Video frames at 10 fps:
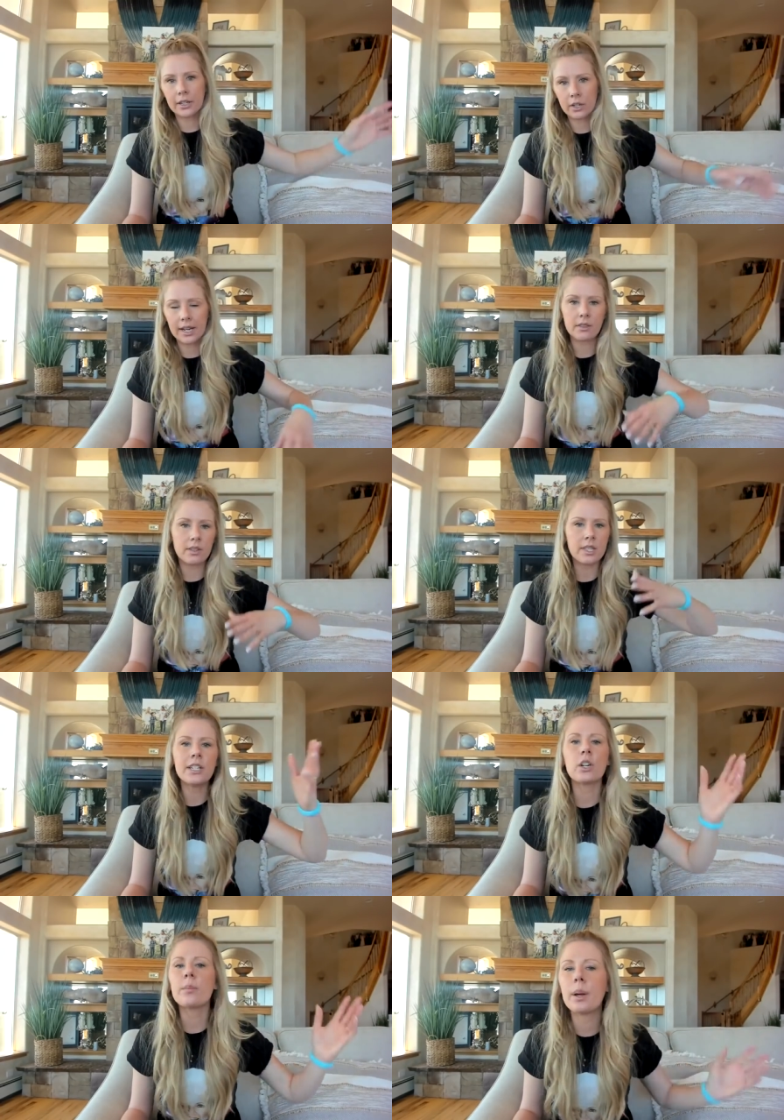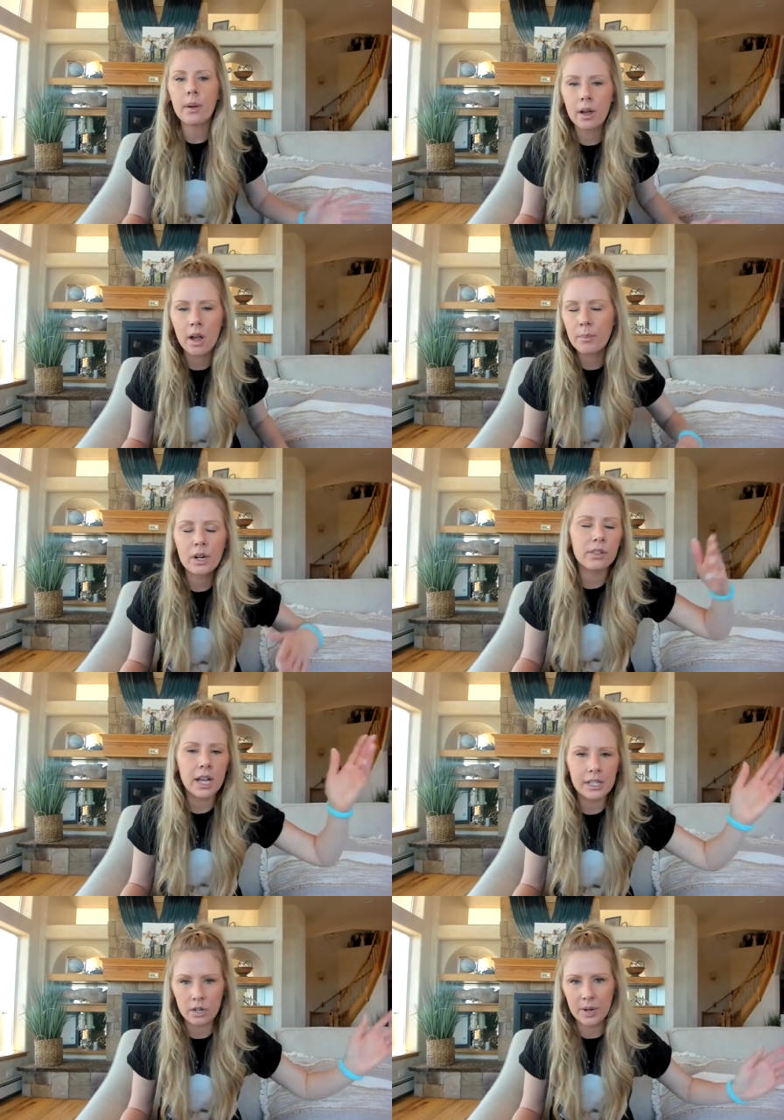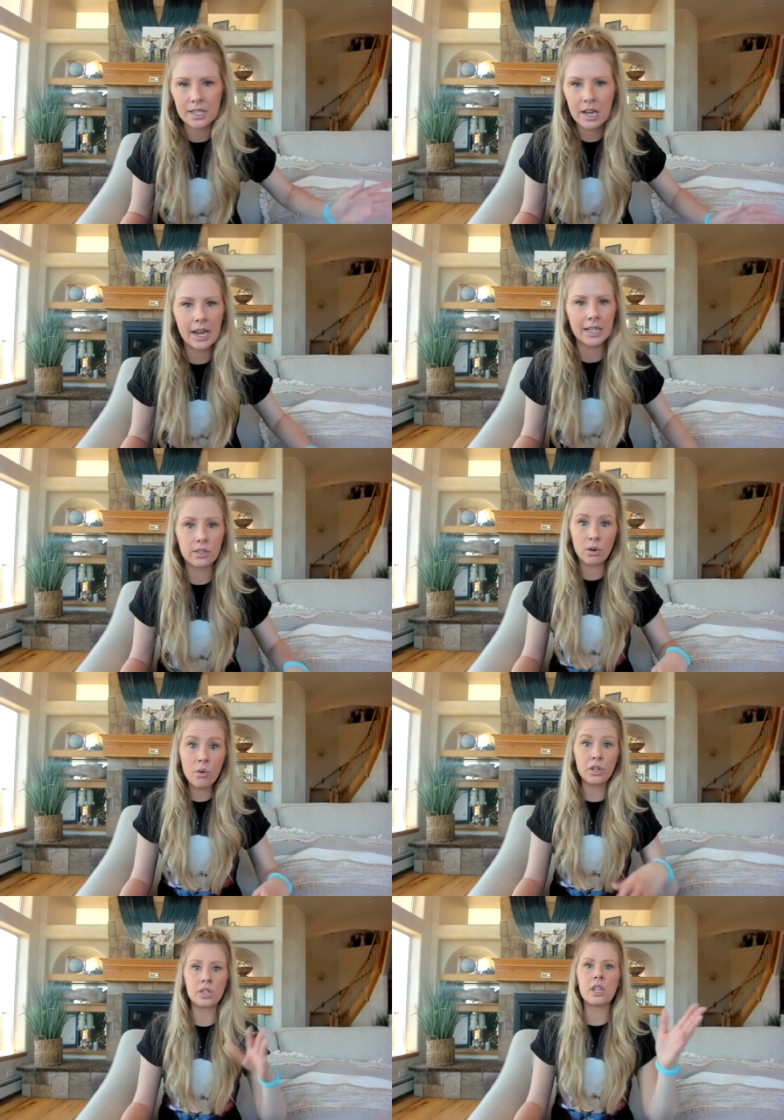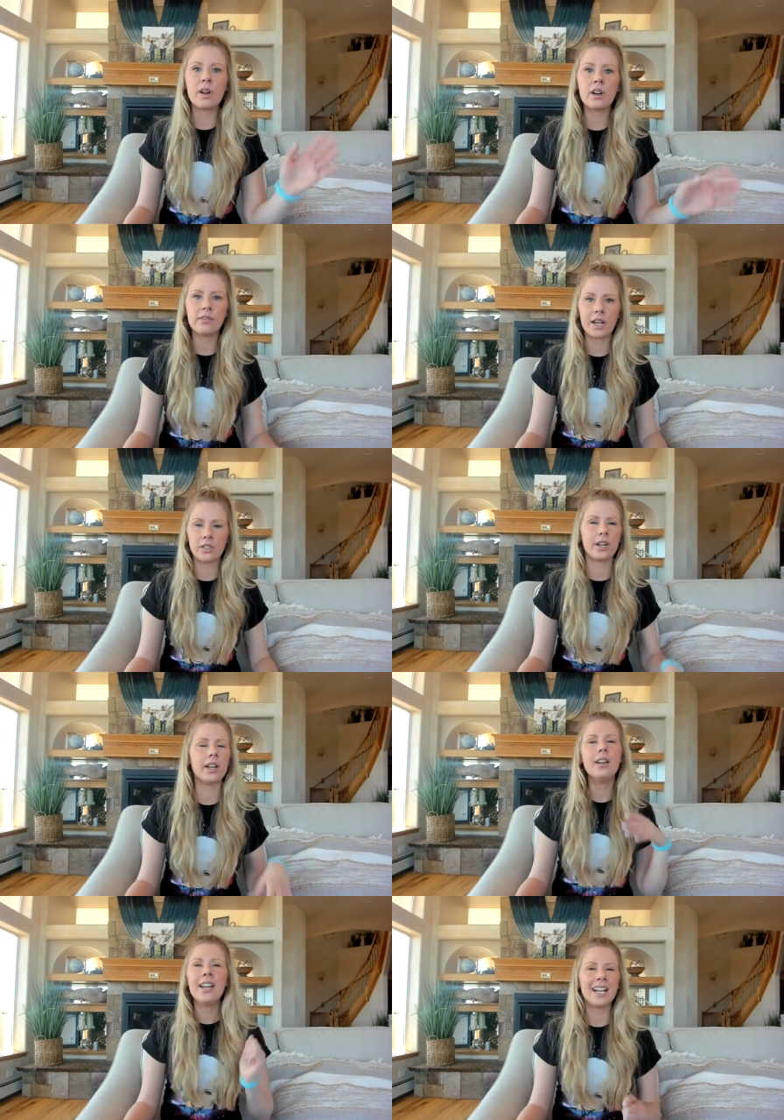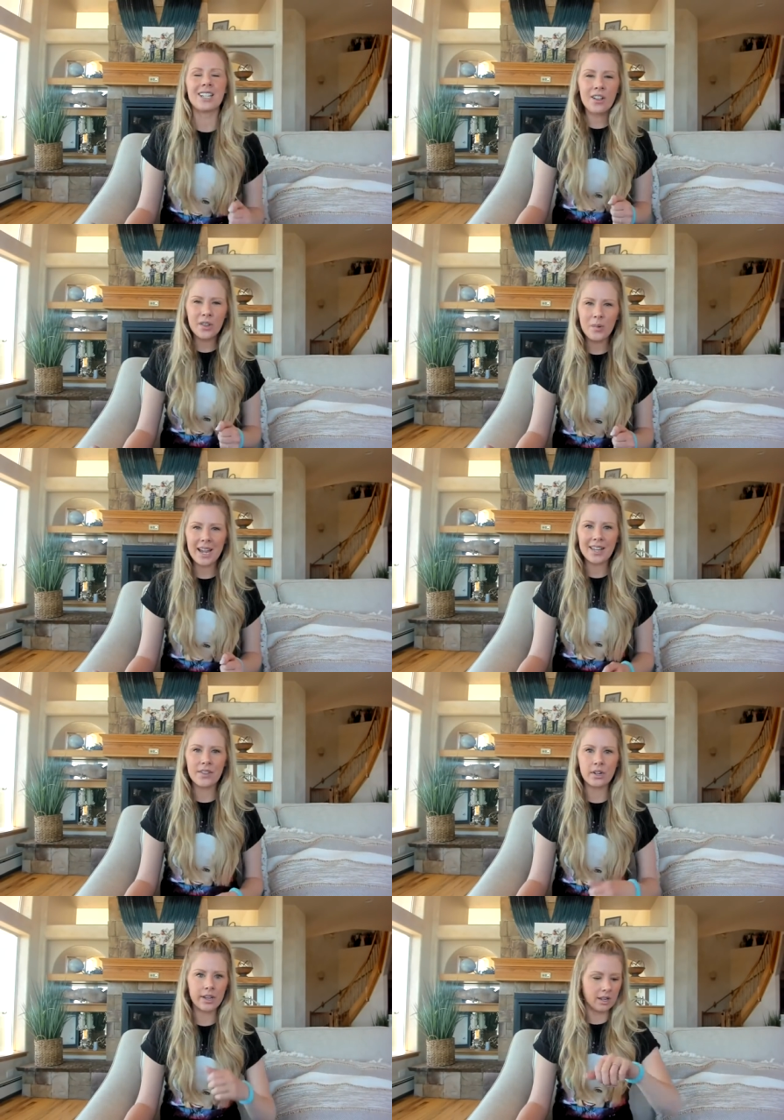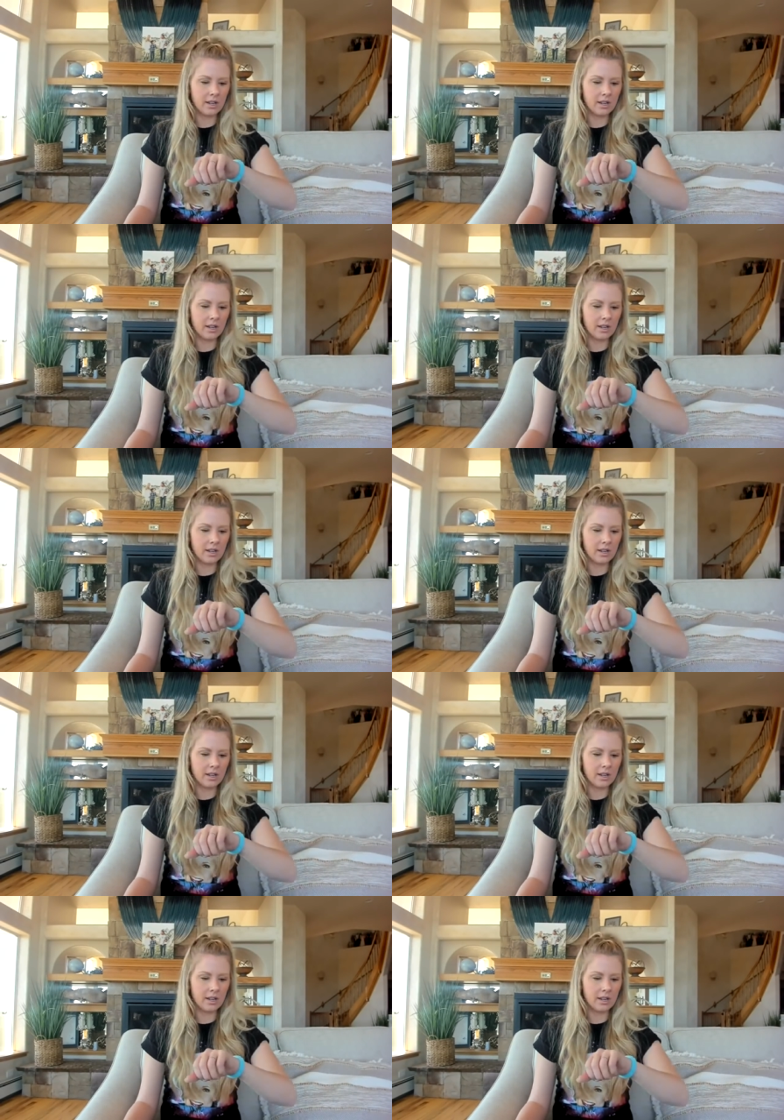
You're like, the signs are my, uh, uh butterflies are my signs. Cool. You see the butterflies, you're like, it's on the way. And then you're like,